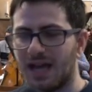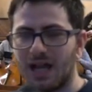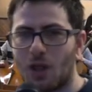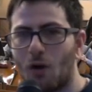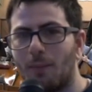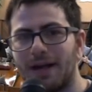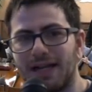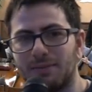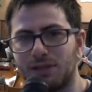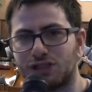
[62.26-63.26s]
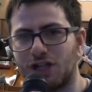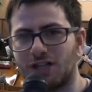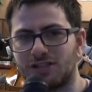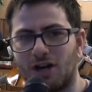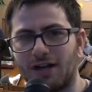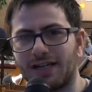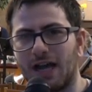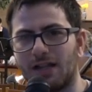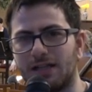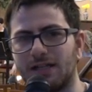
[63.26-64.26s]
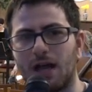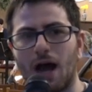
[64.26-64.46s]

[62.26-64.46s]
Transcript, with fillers: Hello, my name is Shanta Arakelian.